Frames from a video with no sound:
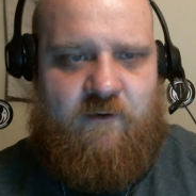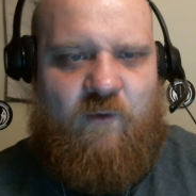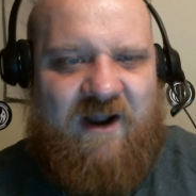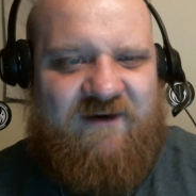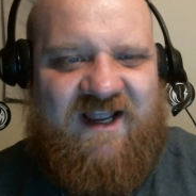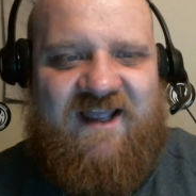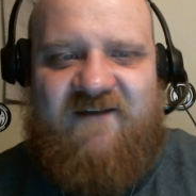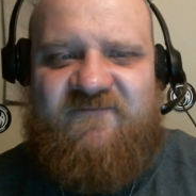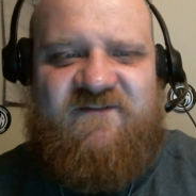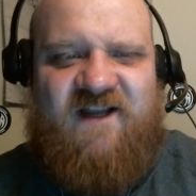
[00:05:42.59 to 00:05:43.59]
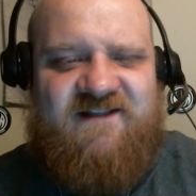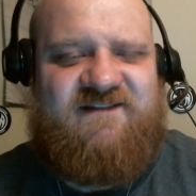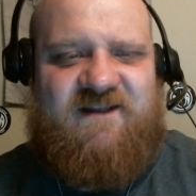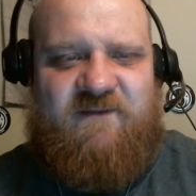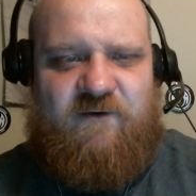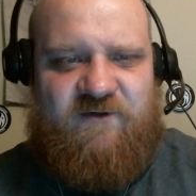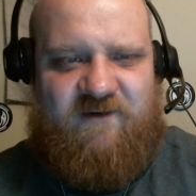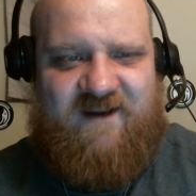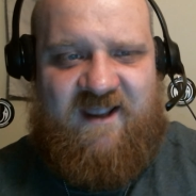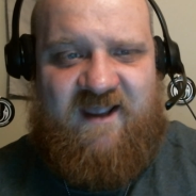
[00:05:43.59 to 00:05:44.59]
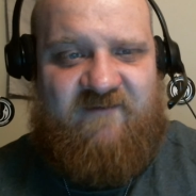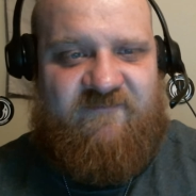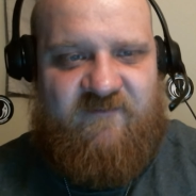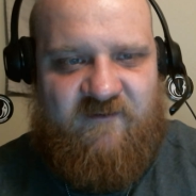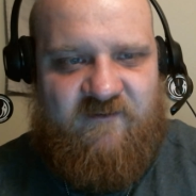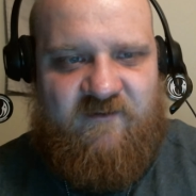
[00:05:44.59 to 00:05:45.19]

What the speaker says: Why would I have done something on your behalf?